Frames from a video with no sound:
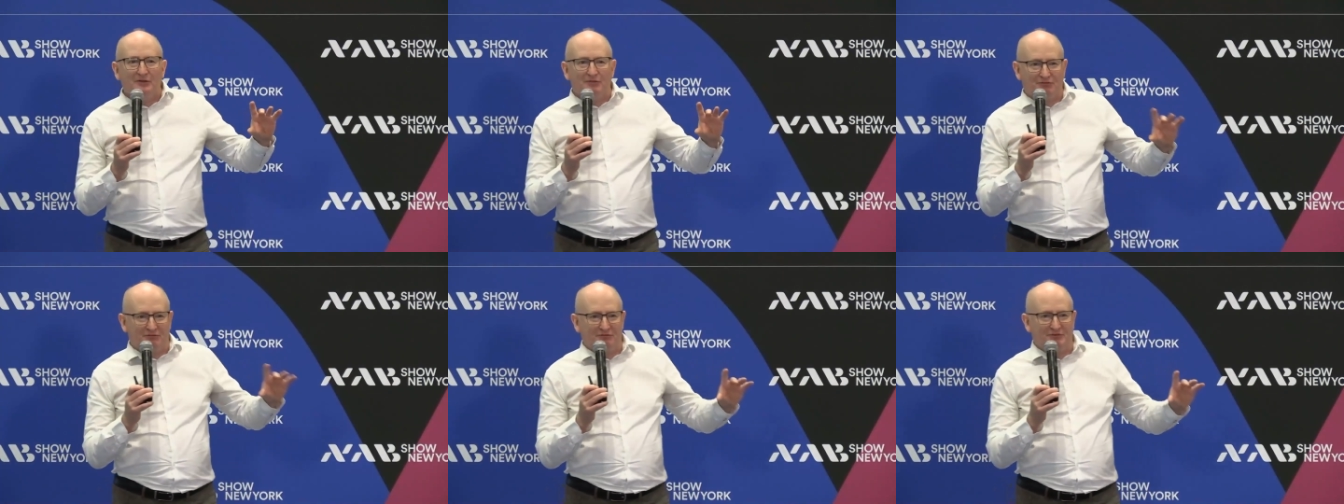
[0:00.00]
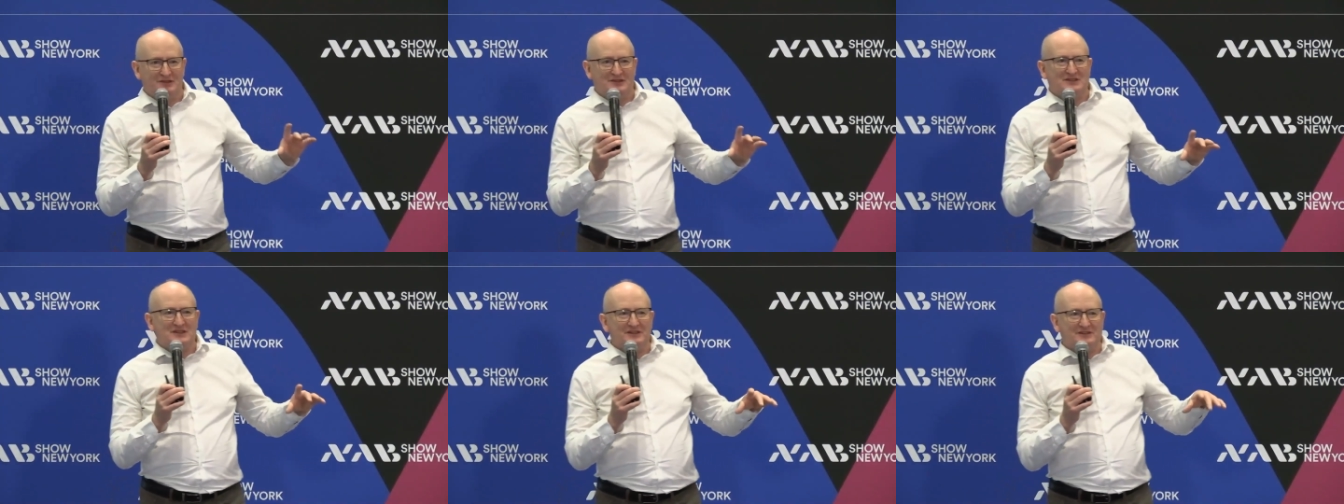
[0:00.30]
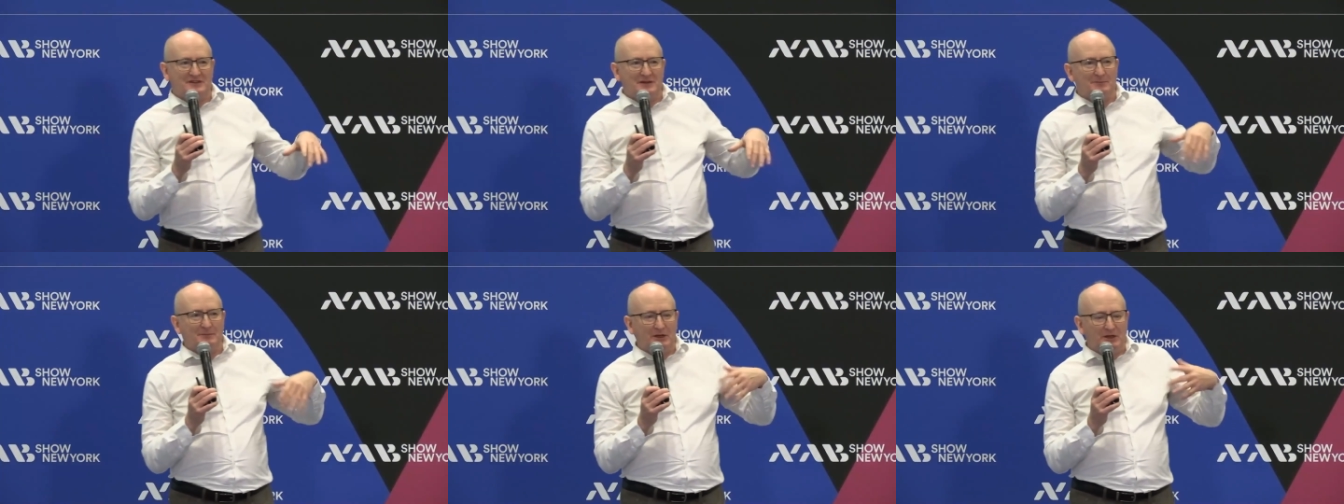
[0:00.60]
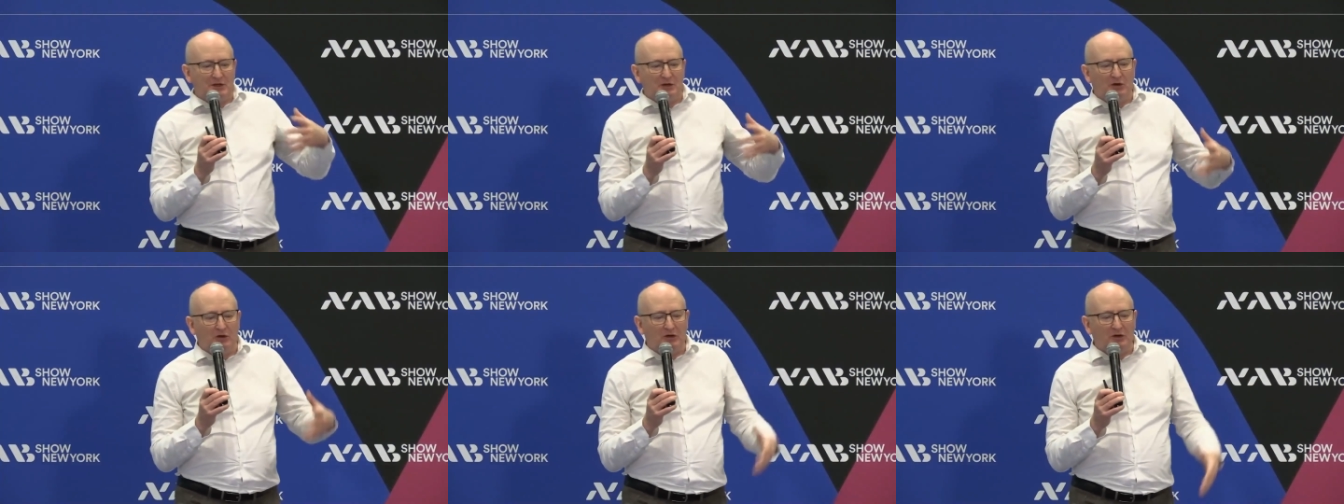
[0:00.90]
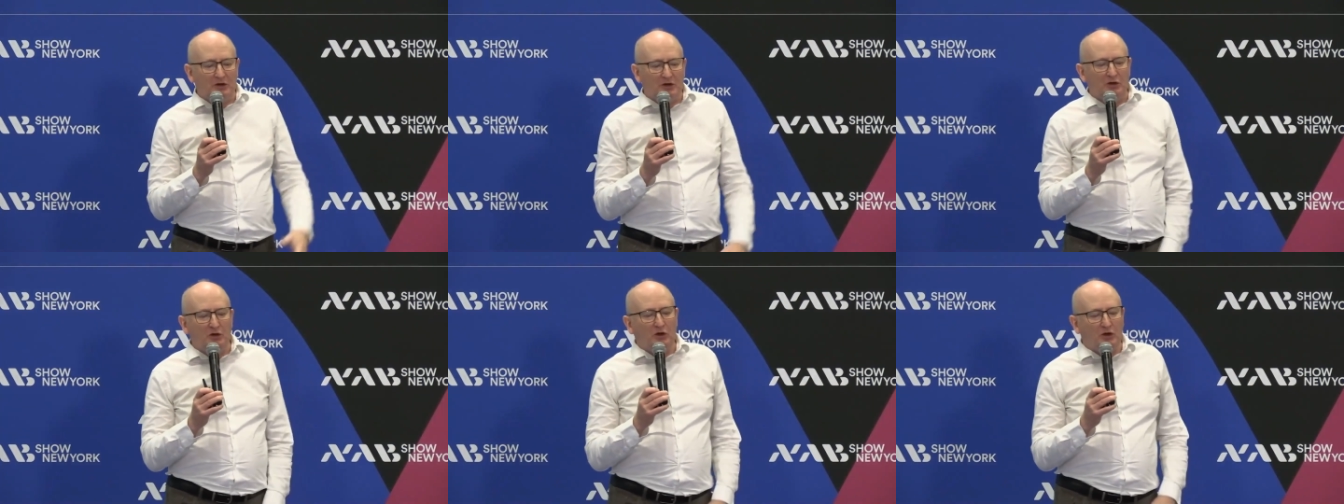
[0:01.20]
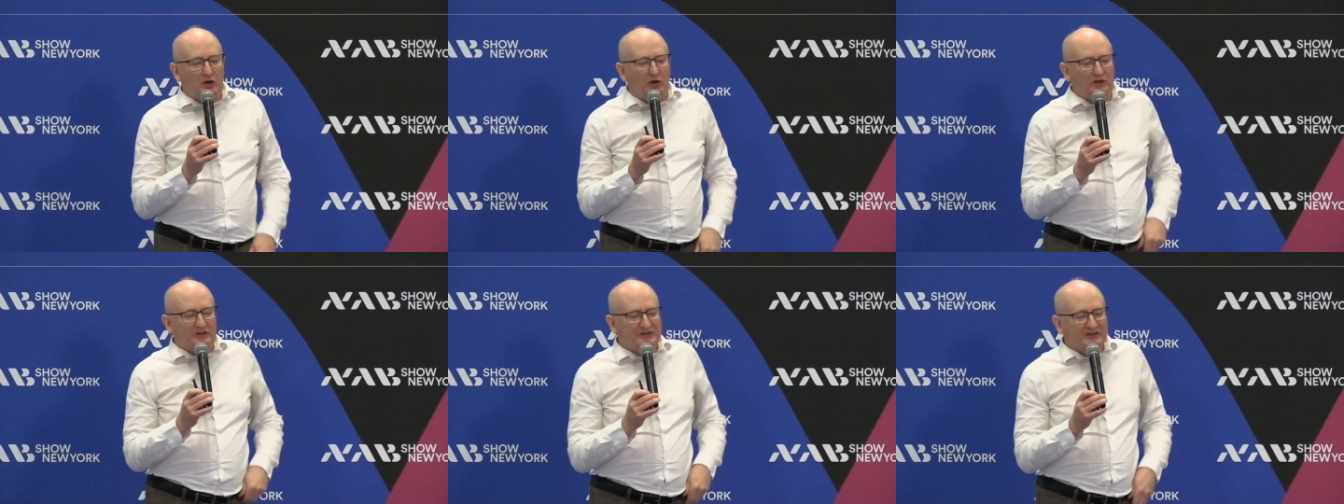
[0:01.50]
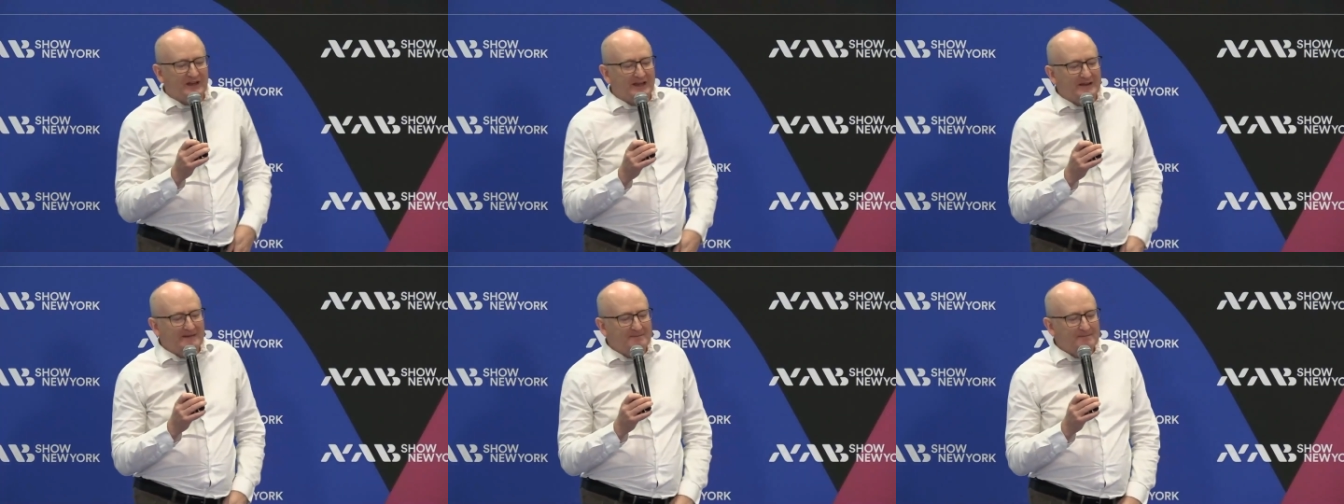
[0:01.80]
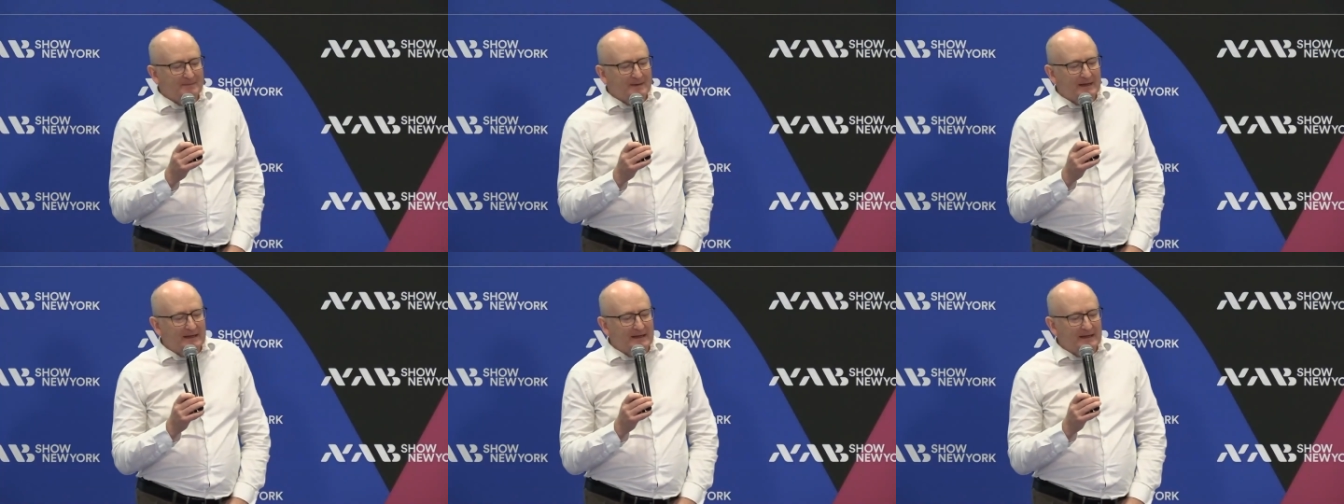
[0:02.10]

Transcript: through the system that you're costing.